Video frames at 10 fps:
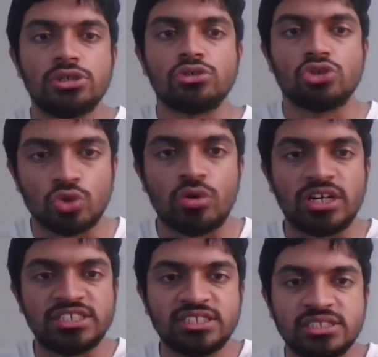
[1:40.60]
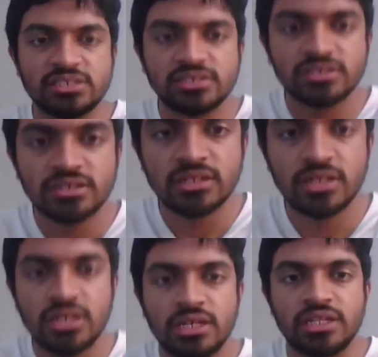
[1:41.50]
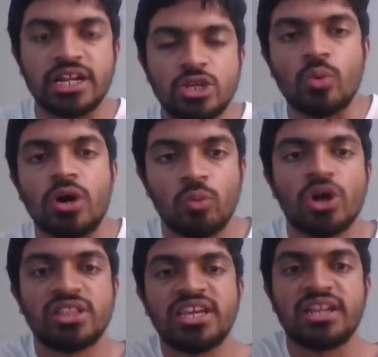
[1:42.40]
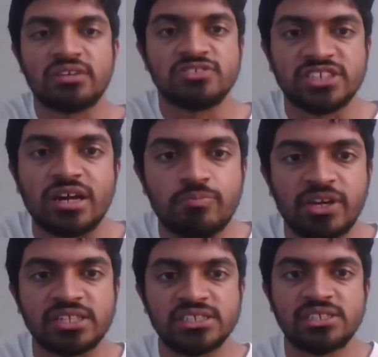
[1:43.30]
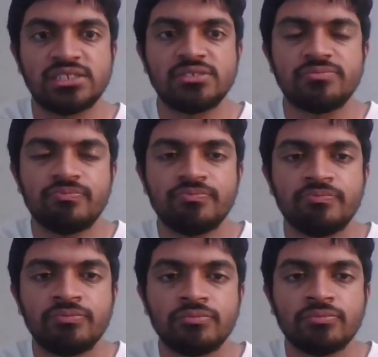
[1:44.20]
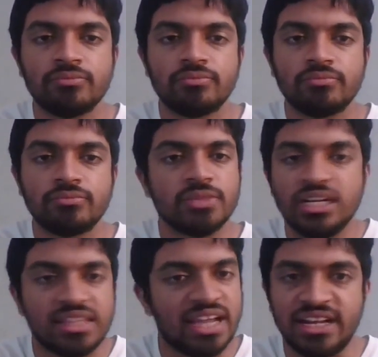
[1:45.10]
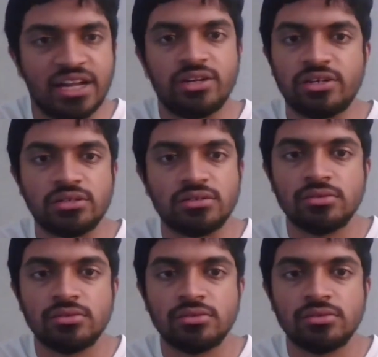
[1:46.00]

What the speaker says: to show us that you are worthy enough champions, they didn't.